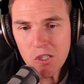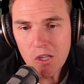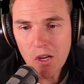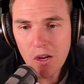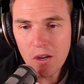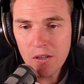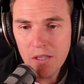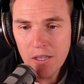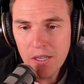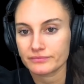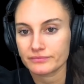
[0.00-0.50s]

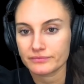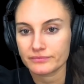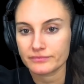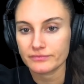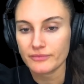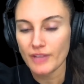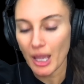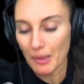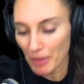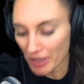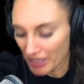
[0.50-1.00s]
So
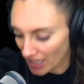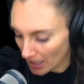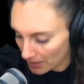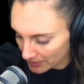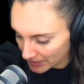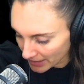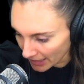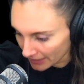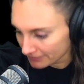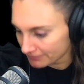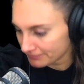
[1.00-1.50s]
anyone I'm who okay
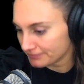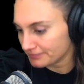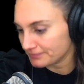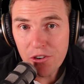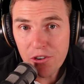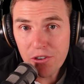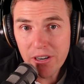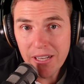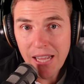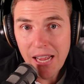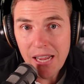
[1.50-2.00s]
has been that.
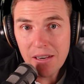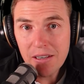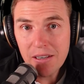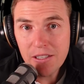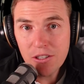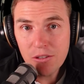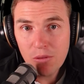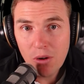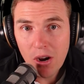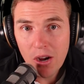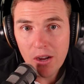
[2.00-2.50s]
wondering that,
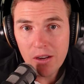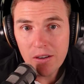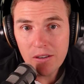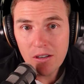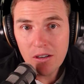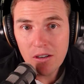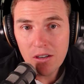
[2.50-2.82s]
you're right.